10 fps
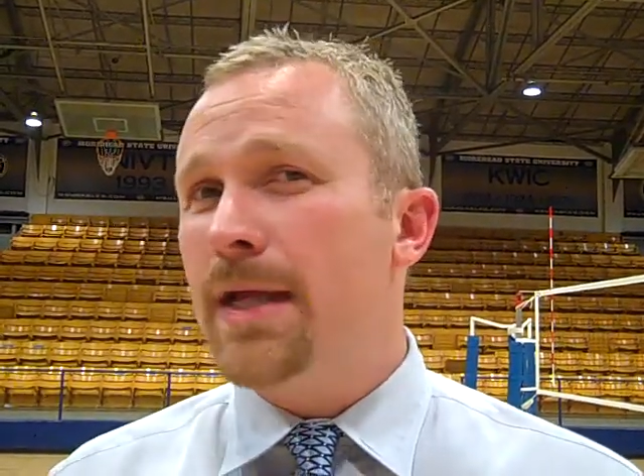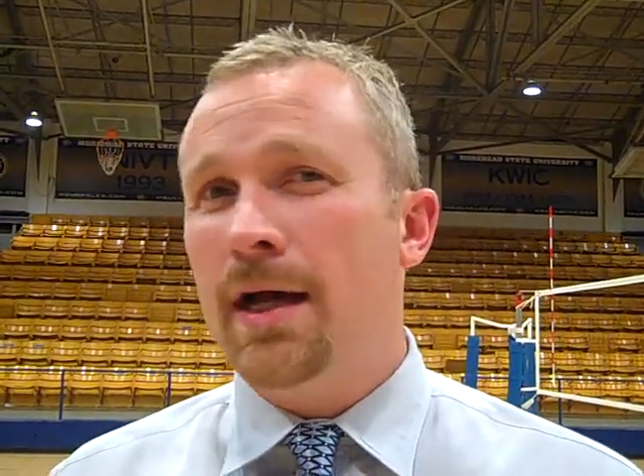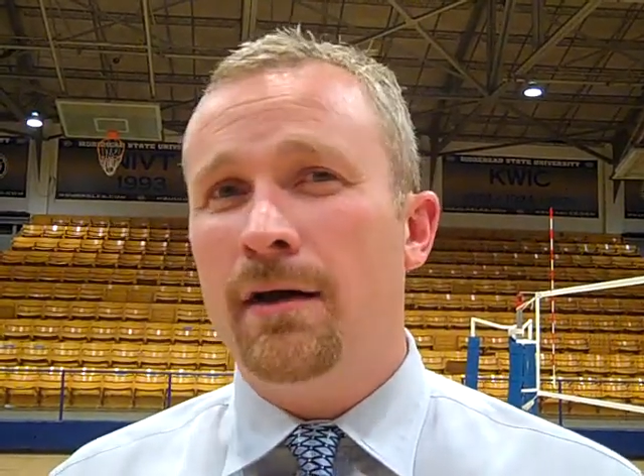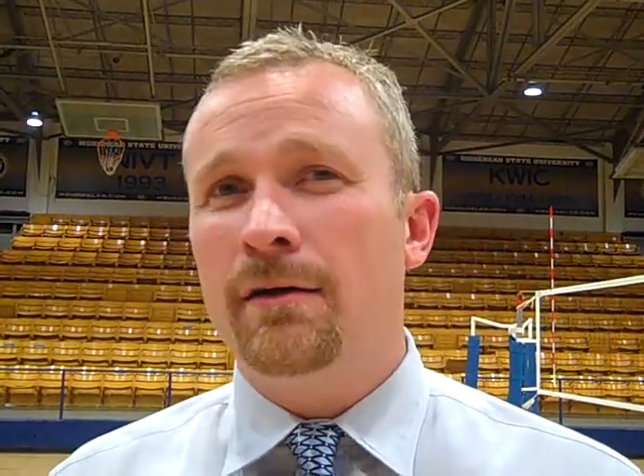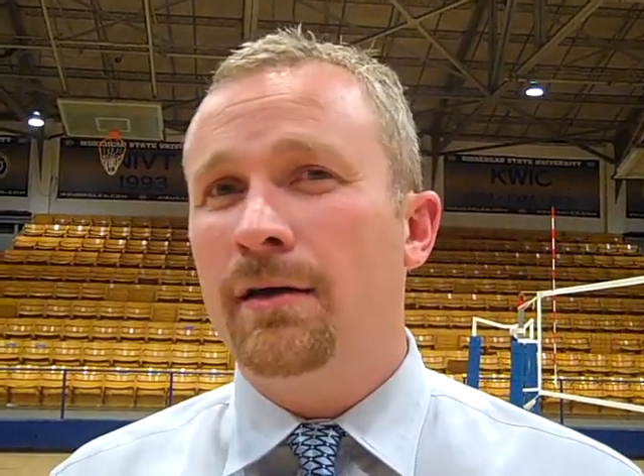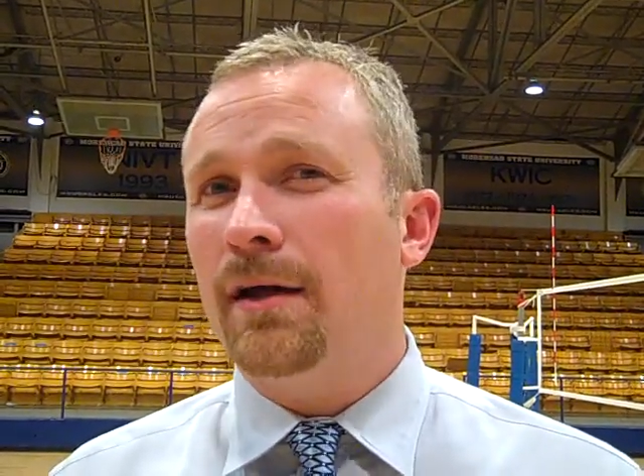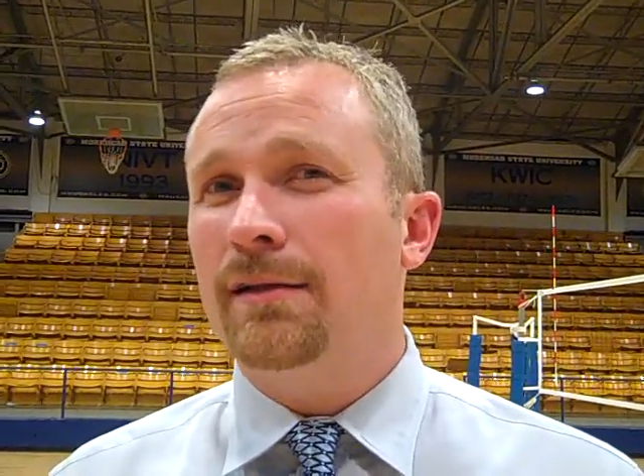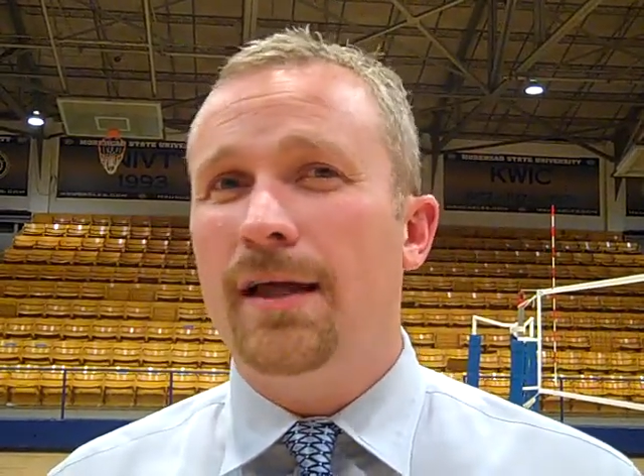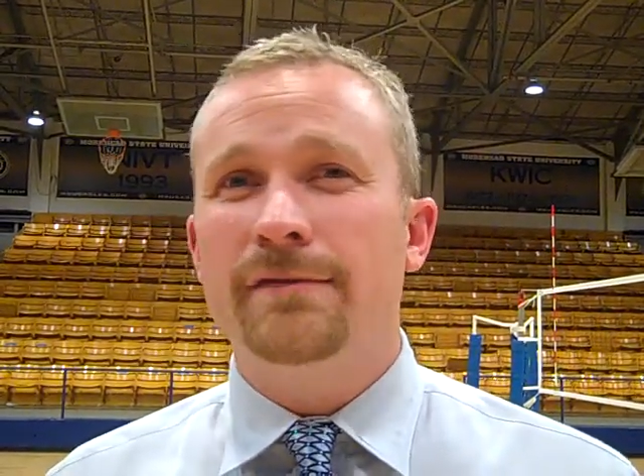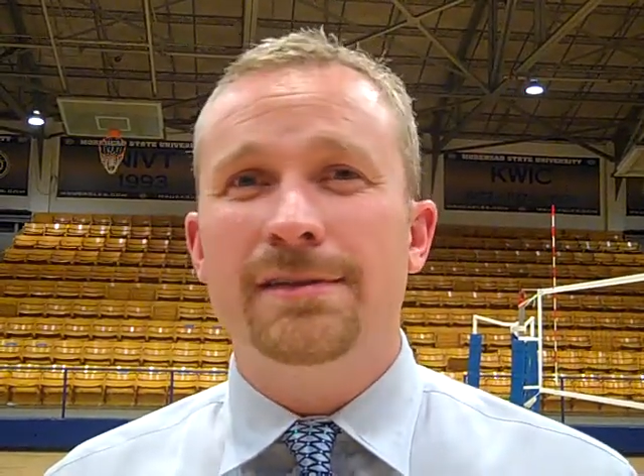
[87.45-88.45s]
down
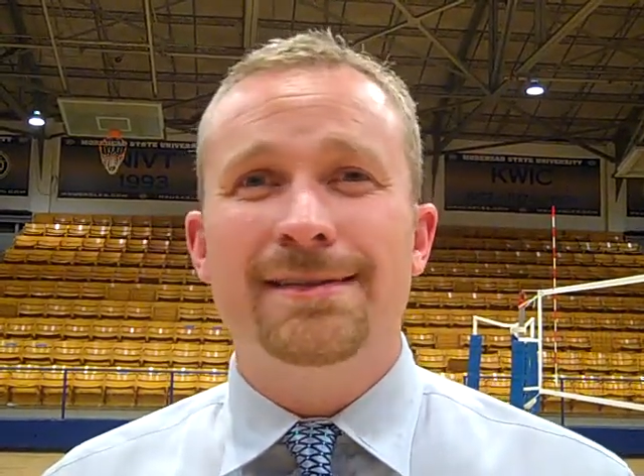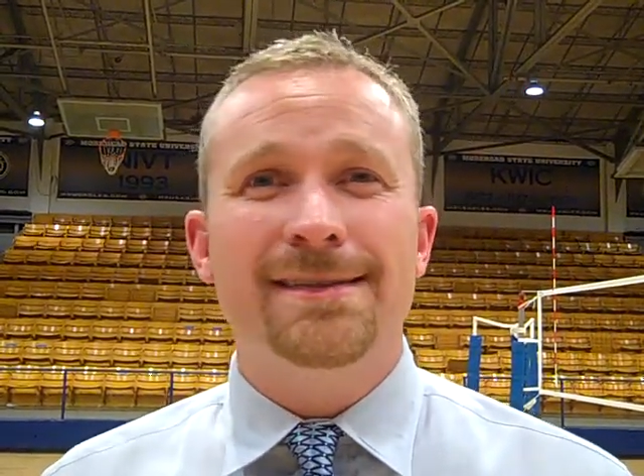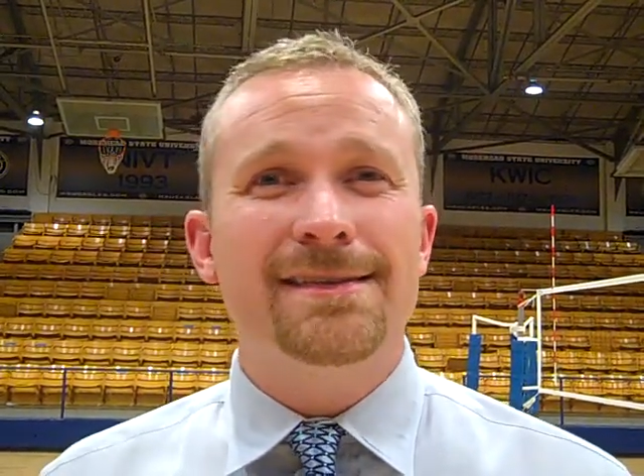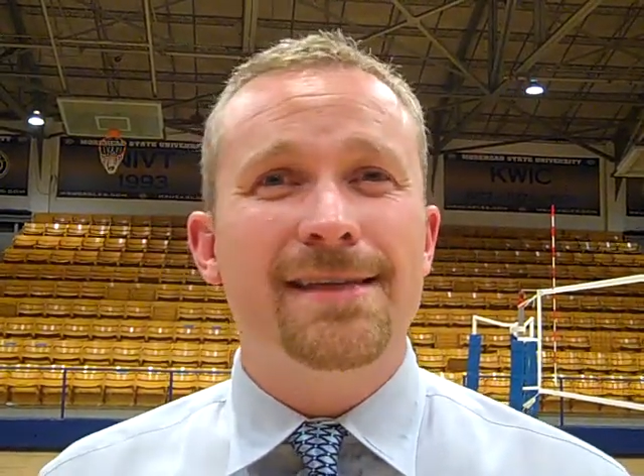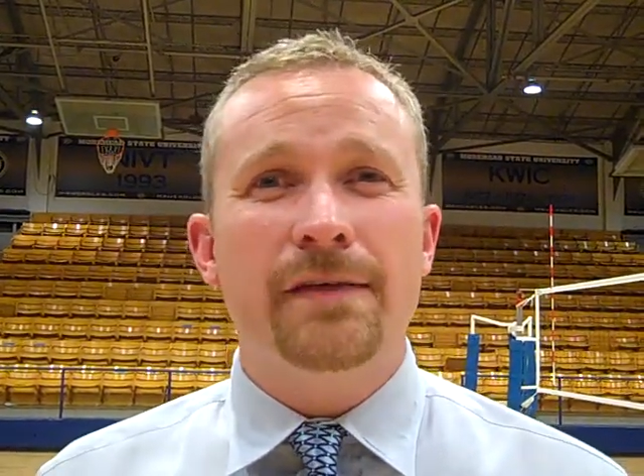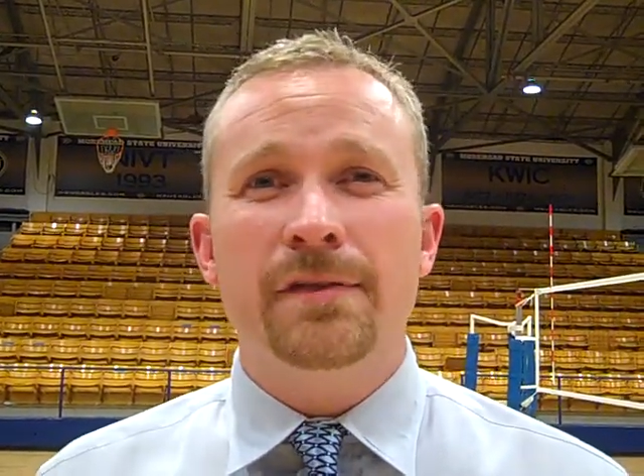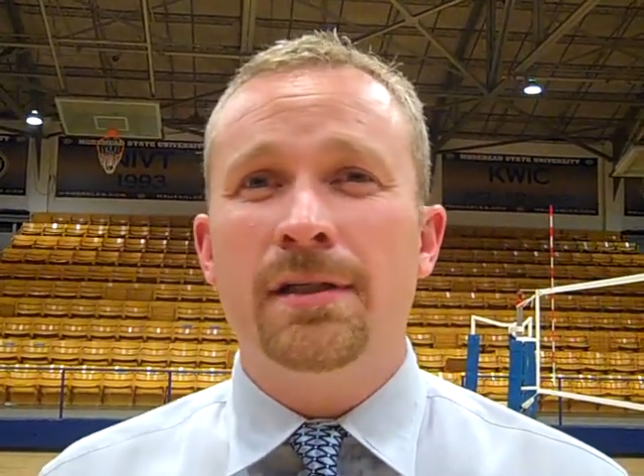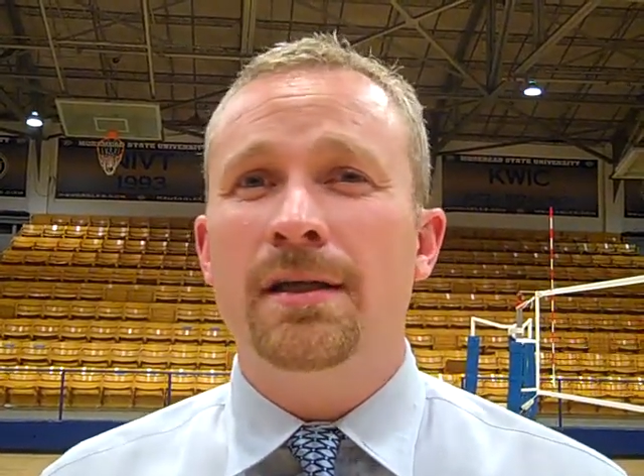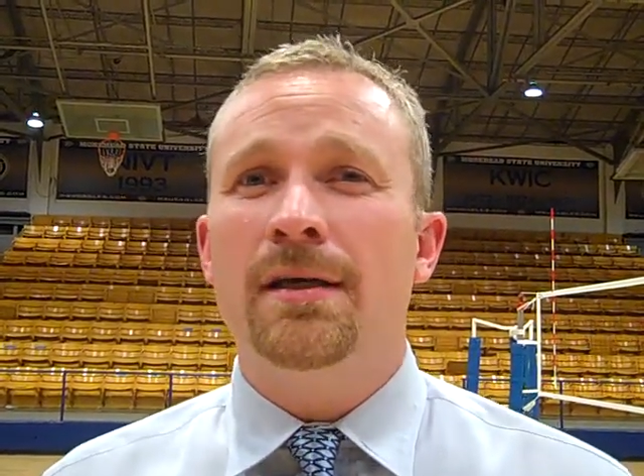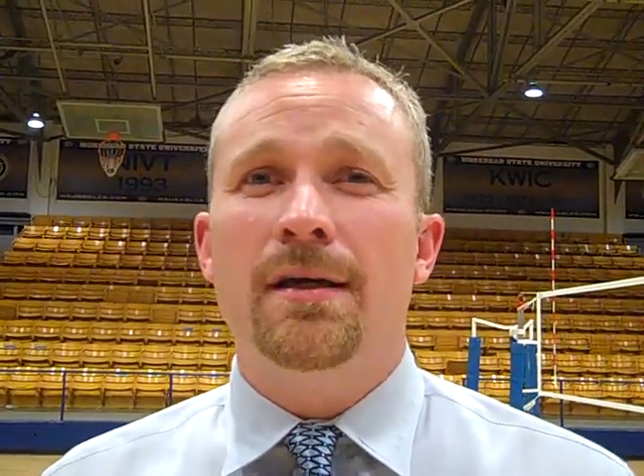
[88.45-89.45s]
11 to
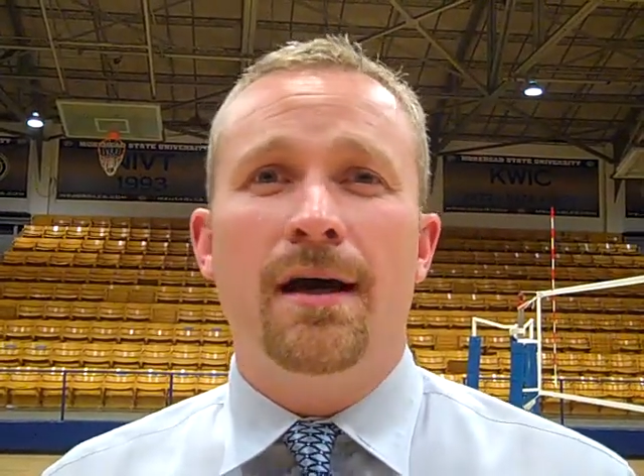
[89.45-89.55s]
seven.